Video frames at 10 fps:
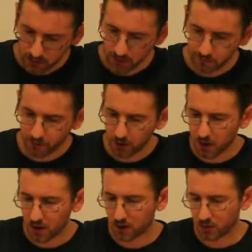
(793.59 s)

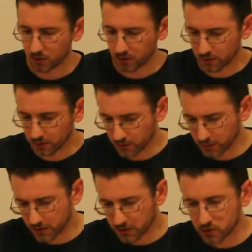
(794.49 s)
flaw or a
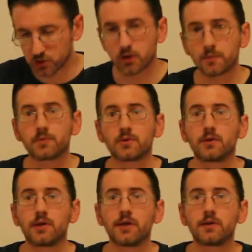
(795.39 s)
really sharp
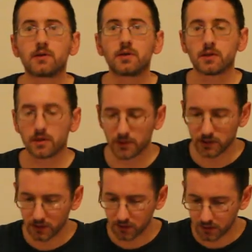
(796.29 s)
dent in the
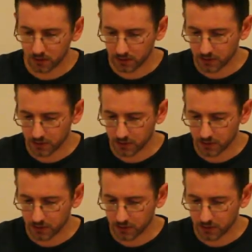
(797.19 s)
material,